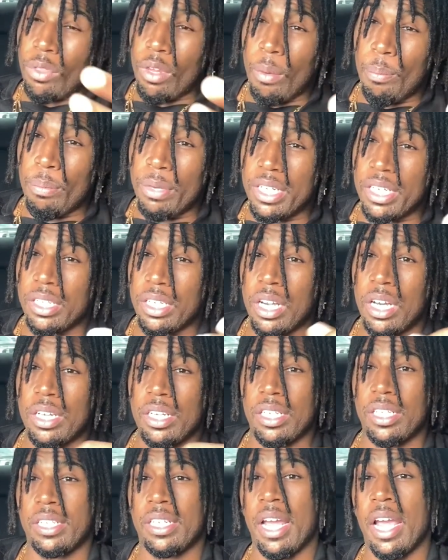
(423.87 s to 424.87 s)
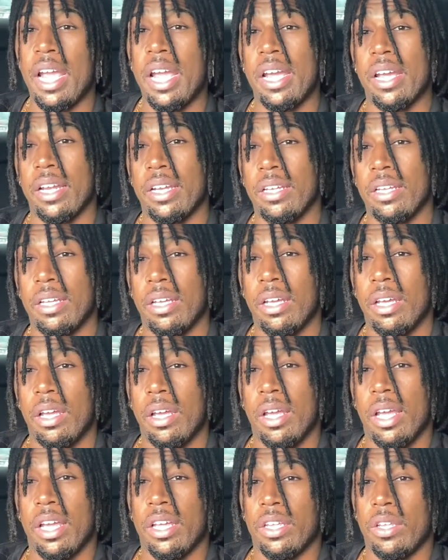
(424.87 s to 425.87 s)
But just understand,
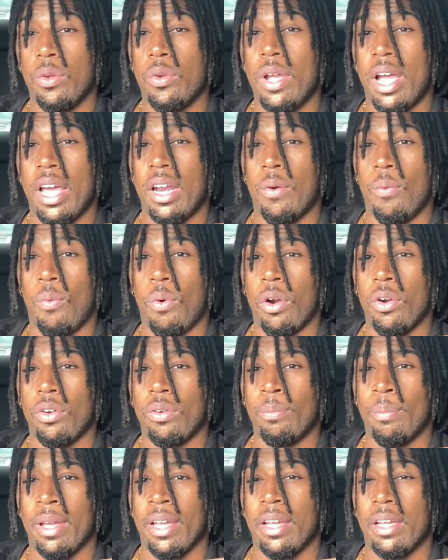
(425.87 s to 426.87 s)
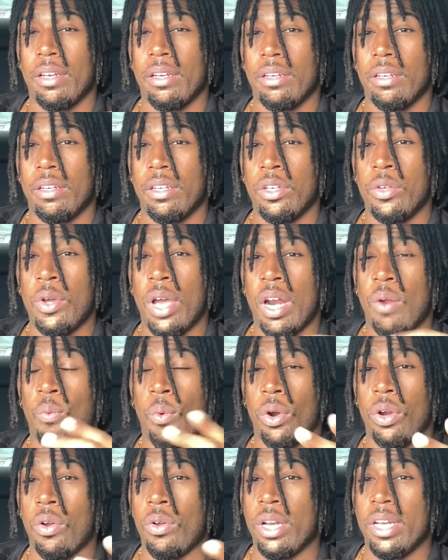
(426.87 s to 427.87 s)
you got to work, man. You got to
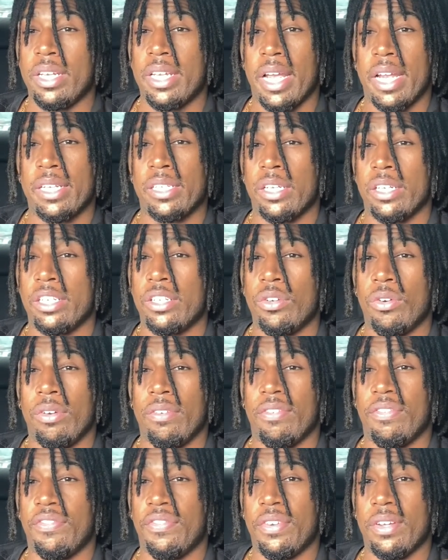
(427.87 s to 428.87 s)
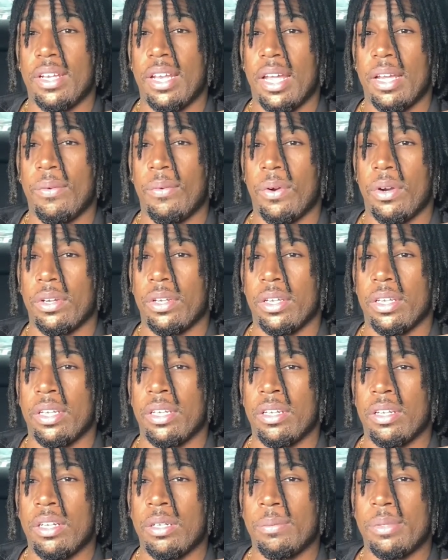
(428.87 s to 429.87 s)
work on the days that you don't even feel like working. You
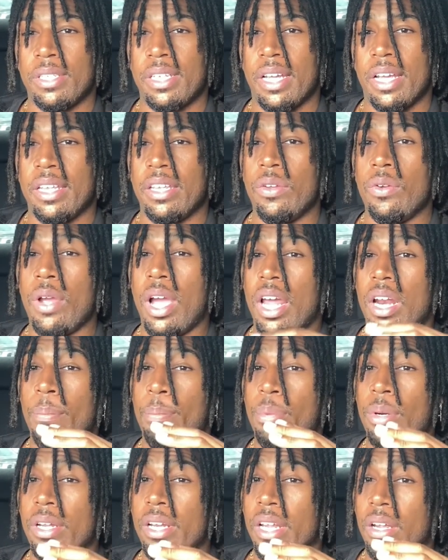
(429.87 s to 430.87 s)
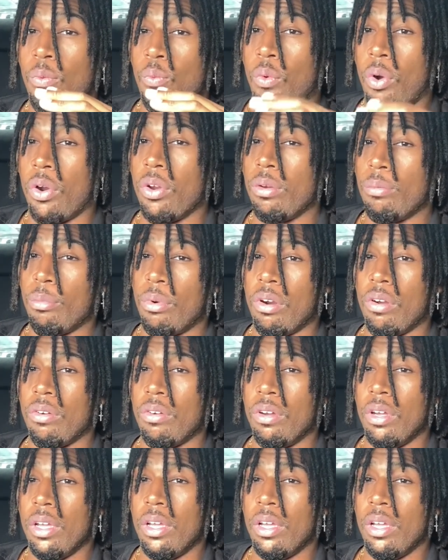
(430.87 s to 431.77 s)
know what I'm saying? You got to put in work, bro.